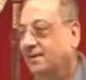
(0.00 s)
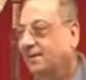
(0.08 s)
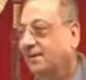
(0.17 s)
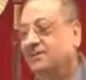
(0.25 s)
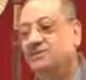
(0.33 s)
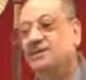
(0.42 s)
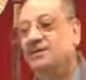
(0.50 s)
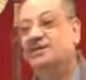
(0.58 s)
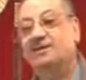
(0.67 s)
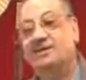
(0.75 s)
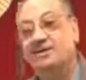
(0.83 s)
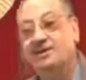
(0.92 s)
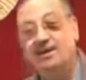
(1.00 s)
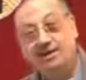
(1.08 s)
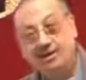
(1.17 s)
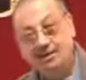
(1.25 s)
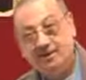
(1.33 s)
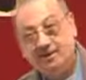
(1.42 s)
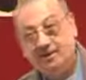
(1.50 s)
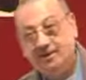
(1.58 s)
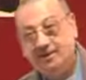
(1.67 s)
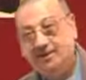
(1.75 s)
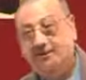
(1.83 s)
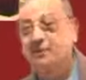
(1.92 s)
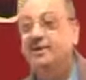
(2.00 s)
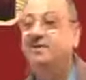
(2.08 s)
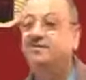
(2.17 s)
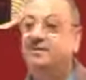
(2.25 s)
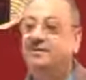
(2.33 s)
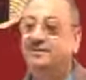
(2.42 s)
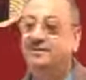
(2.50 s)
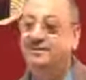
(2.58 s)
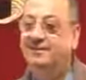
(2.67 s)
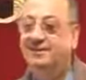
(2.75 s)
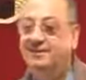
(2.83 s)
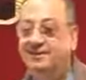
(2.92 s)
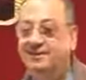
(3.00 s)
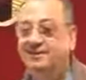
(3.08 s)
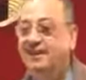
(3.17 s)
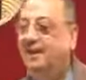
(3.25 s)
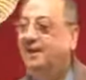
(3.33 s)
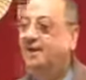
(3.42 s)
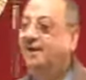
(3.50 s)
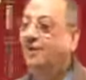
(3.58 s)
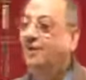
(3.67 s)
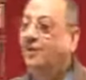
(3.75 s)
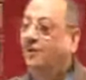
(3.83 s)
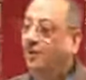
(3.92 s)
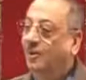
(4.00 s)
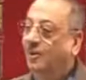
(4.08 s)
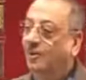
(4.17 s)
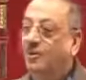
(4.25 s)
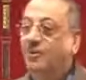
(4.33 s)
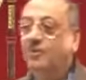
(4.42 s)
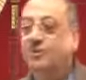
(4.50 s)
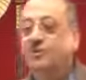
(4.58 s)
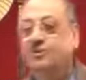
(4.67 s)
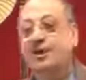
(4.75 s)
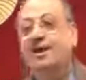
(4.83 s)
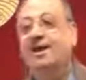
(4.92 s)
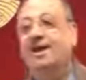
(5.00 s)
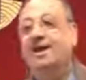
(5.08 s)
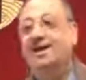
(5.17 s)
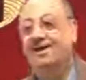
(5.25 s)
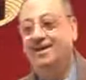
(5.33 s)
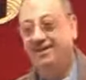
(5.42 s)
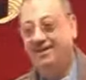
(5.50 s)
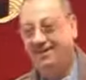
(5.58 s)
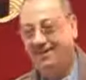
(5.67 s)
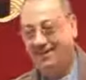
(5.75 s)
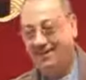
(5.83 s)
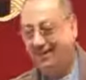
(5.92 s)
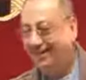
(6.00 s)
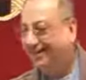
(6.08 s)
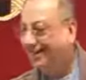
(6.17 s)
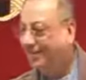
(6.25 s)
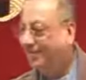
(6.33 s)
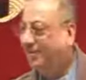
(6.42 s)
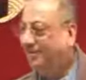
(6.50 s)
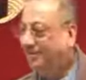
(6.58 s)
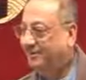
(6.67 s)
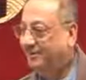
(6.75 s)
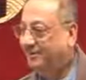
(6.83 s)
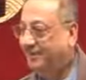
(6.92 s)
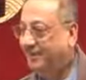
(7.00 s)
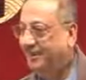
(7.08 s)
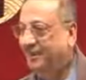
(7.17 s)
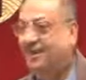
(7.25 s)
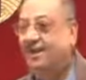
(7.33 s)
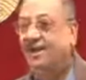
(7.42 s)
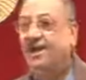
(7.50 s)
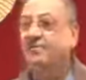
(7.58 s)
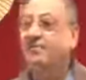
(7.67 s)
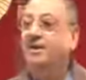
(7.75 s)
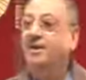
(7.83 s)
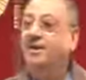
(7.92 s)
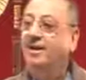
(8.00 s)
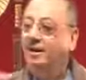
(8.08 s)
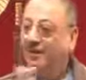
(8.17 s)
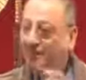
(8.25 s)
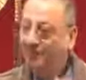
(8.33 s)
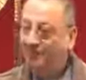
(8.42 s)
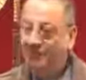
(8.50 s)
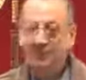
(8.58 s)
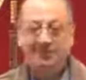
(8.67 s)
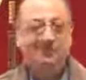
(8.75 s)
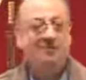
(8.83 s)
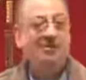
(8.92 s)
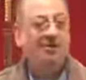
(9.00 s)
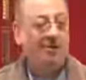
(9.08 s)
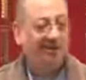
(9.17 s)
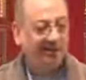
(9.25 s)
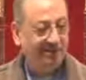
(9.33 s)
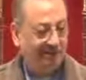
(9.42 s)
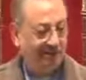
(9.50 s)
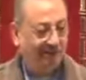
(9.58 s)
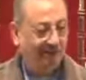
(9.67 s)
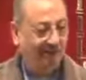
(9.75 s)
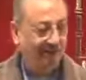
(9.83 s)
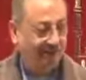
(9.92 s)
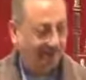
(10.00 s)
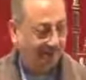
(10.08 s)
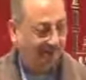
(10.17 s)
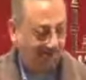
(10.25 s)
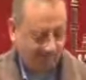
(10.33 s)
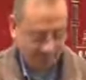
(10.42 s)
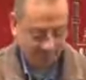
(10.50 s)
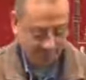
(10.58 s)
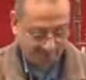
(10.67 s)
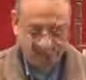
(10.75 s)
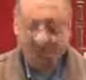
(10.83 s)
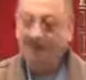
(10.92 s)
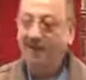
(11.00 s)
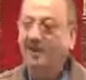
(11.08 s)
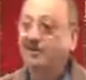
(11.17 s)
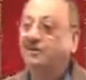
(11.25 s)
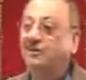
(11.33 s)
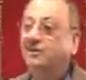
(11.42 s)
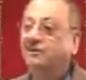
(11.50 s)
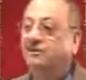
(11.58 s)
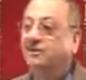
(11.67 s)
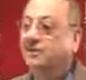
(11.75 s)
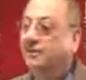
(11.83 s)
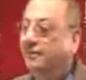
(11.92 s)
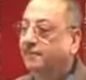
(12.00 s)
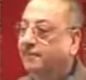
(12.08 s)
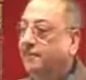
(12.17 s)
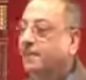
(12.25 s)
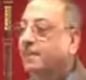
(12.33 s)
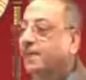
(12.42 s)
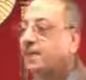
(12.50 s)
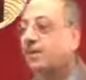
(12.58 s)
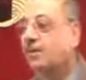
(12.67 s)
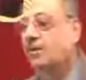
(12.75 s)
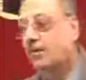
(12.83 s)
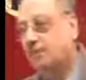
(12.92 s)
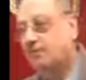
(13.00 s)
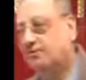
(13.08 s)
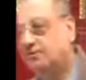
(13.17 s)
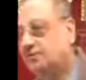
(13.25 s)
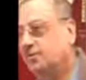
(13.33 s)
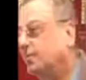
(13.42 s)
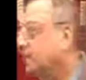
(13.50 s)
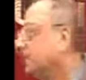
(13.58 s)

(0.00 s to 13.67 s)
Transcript: Zadikillahu ilman. Ya ukhtana, our sister. And may Allah bless us all, inshallah. Okay, may Allah increase in all of us knowledge.